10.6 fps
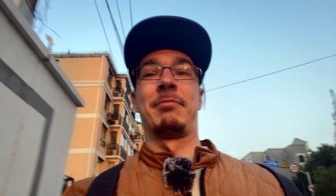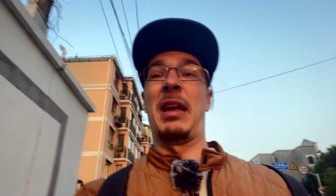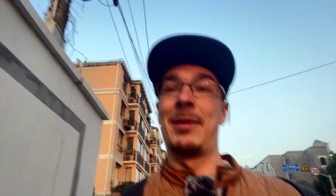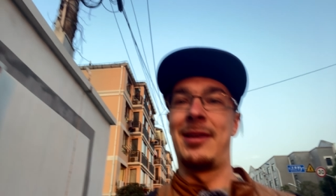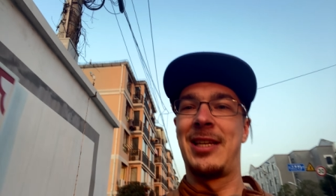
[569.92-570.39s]

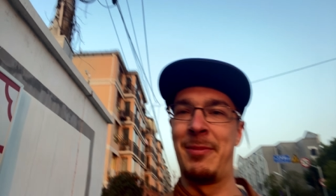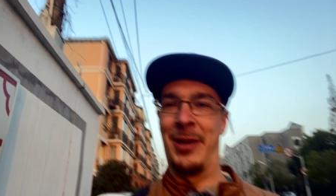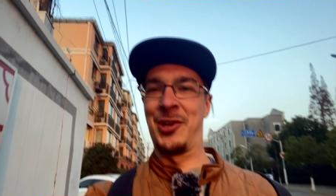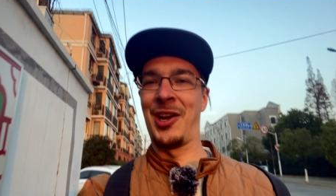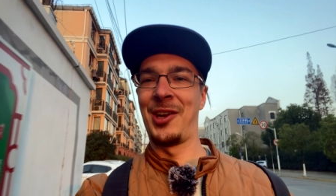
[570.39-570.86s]
maybe it is
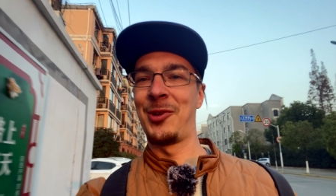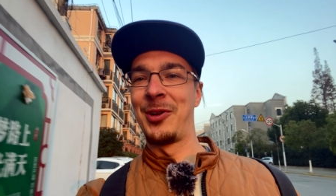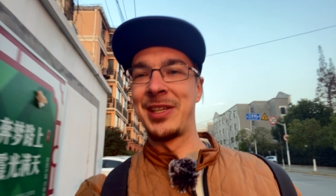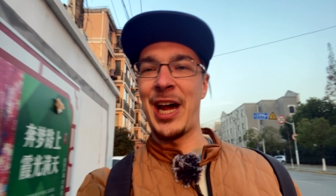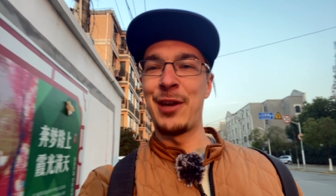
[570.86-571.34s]
magic, I don't know.
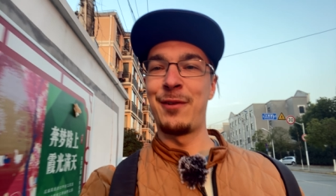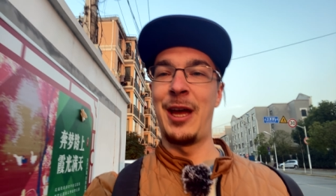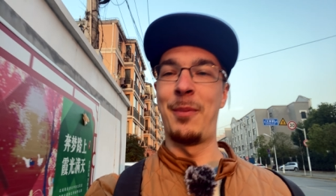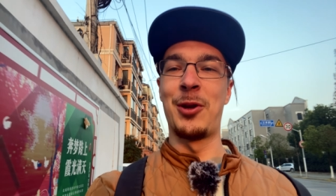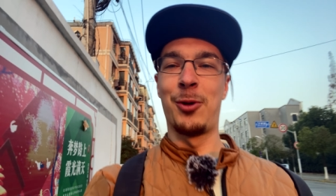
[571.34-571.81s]
It's kind of a
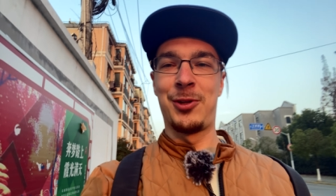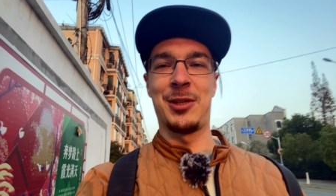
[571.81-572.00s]
hypnosis